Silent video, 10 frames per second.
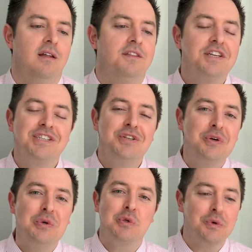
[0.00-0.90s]
This
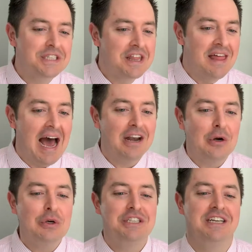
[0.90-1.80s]
news was that
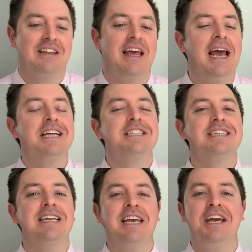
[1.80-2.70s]
urgent. They had
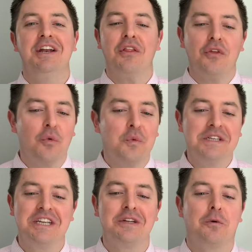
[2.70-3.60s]
seen the
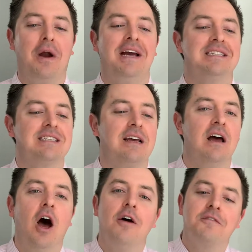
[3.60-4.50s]
risen Christ.
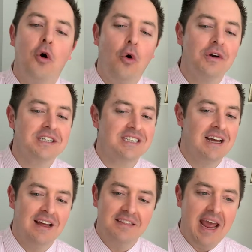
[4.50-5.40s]
Of course,
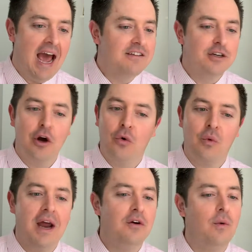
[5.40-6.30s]
they had to go
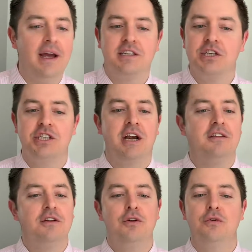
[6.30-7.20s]
right away to share
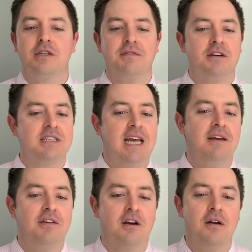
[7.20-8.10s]
the news of their
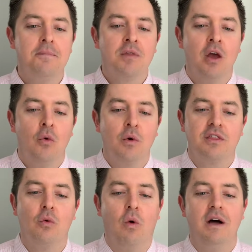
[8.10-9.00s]
Savior with
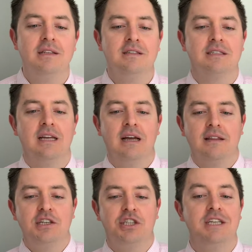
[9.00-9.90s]
the ones
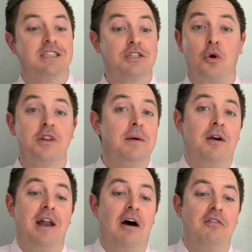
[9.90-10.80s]
that Jesus told them
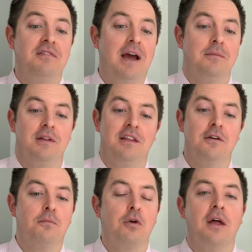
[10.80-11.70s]
are now family,
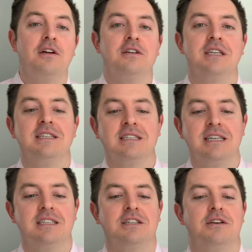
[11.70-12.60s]
their brothers and
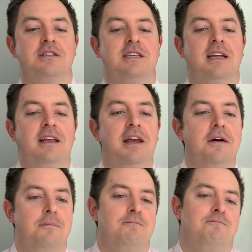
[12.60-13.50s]
sisters in him.